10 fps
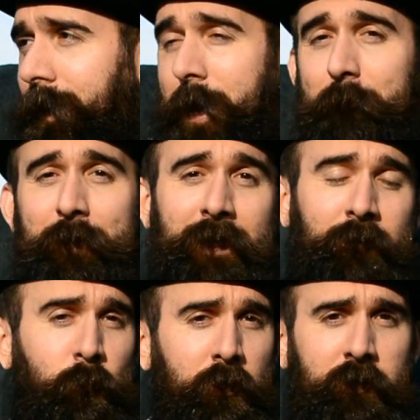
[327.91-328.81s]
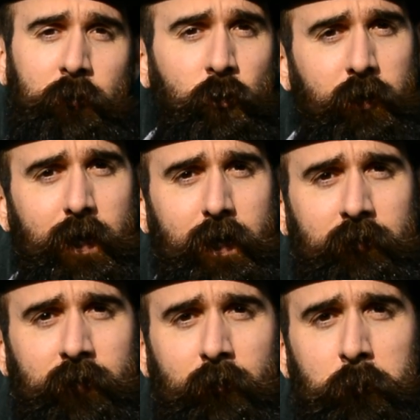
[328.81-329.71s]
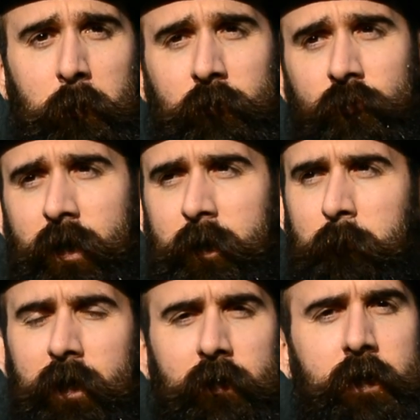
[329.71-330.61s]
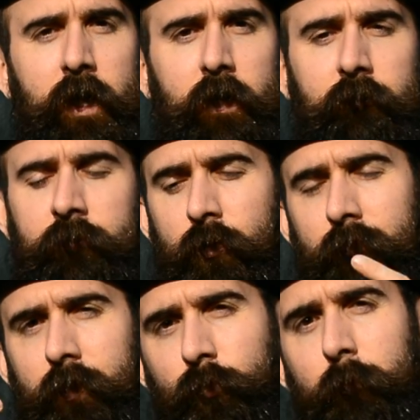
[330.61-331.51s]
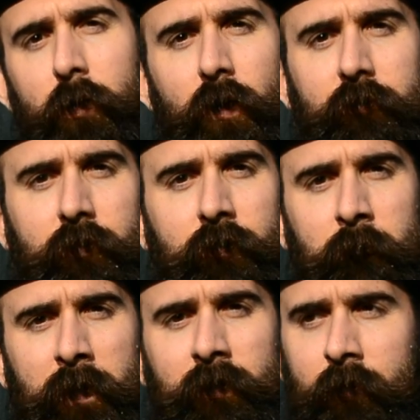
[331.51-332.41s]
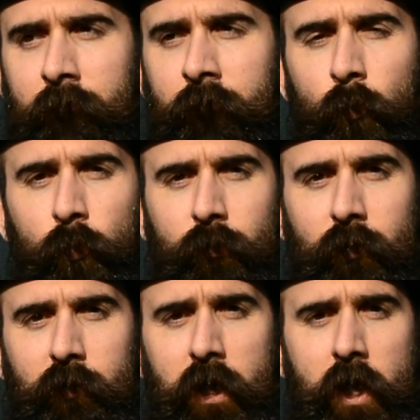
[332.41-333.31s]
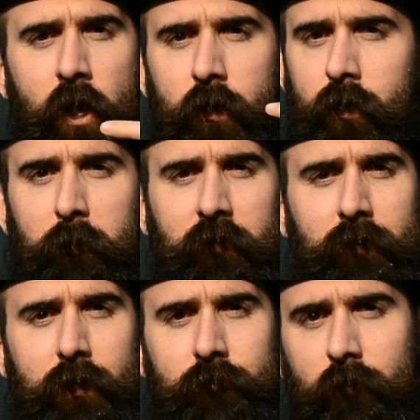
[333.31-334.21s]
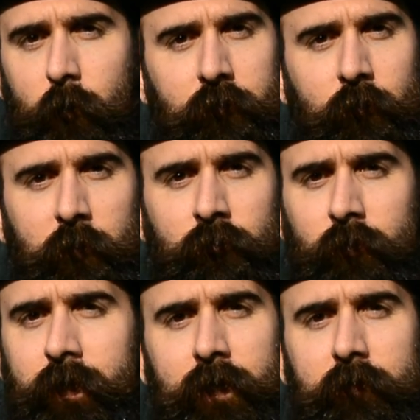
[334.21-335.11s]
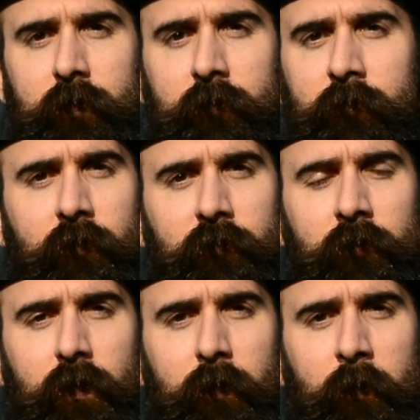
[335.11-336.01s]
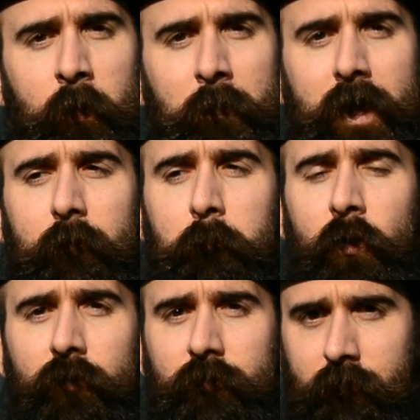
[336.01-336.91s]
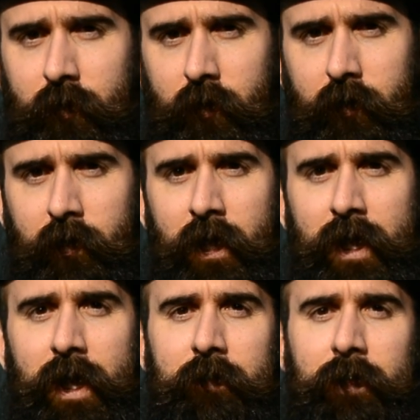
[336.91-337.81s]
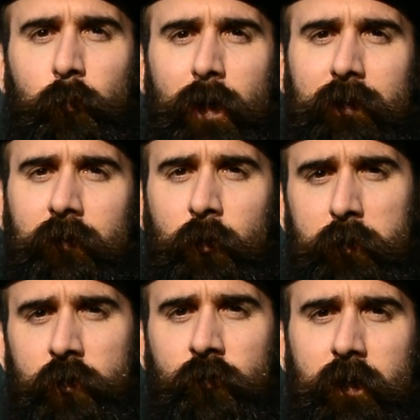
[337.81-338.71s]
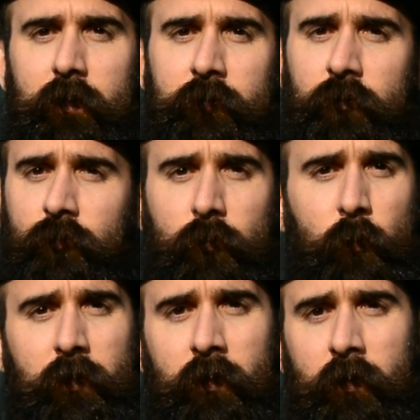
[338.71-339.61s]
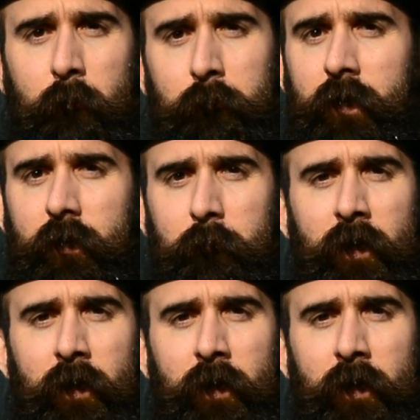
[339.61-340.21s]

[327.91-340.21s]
I mean, that's one thing to look at, is like, if people are trying to make it a negative, turn it around to a positive and make that fuel your mustache growth. So it's really easy. It's just a matter of persevering. And that's why it's a little bit trickier than just growing a beard.